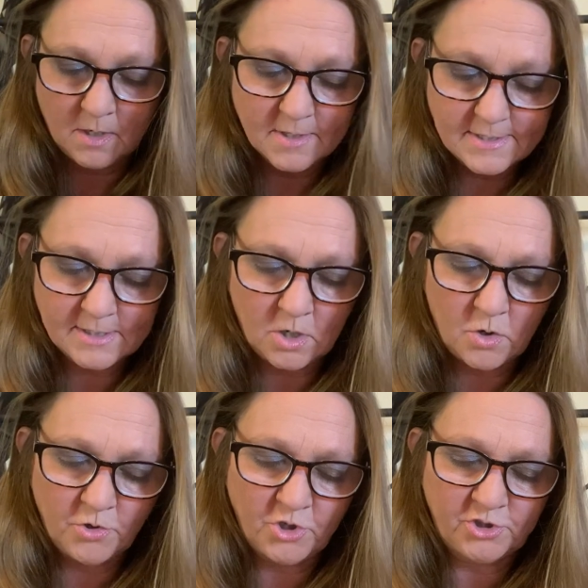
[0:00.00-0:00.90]

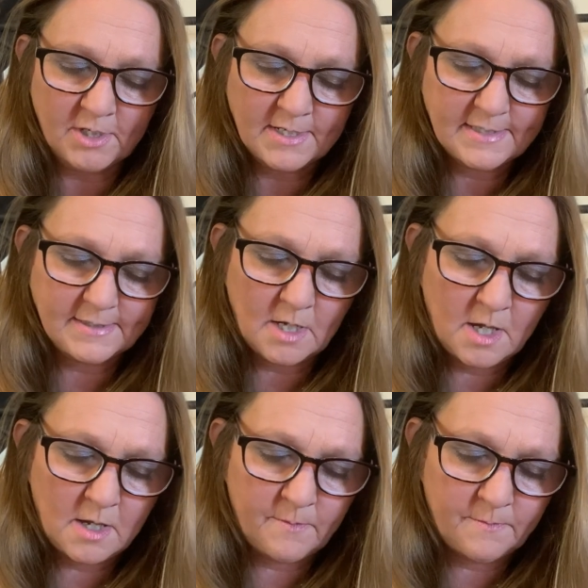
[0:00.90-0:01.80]
So, you just,
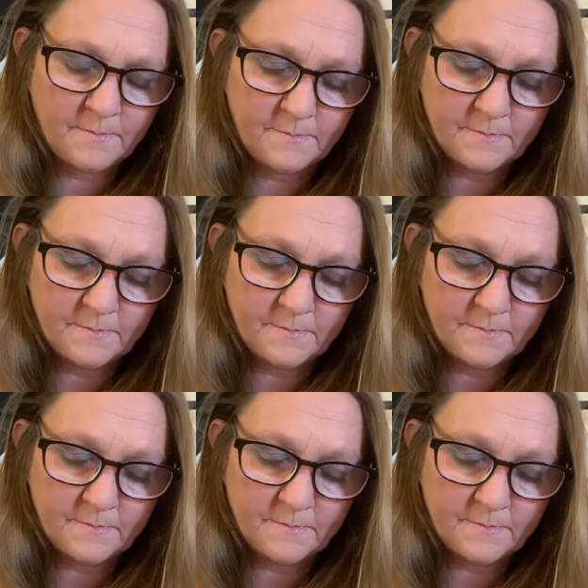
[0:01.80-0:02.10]
um,